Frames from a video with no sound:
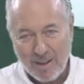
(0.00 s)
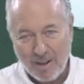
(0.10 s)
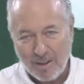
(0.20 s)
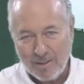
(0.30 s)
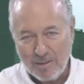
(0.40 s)

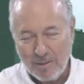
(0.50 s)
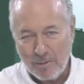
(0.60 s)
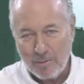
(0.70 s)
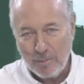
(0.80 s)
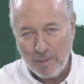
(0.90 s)
on the
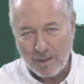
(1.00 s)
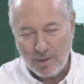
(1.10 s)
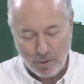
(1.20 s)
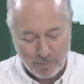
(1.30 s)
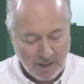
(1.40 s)
Rubik
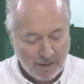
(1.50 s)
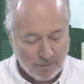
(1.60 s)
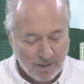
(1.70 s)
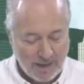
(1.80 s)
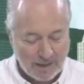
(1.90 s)
cube. And I've
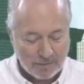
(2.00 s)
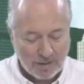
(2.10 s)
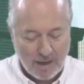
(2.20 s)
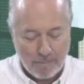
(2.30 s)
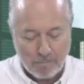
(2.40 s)
run out of
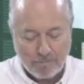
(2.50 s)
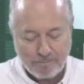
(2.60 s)
time.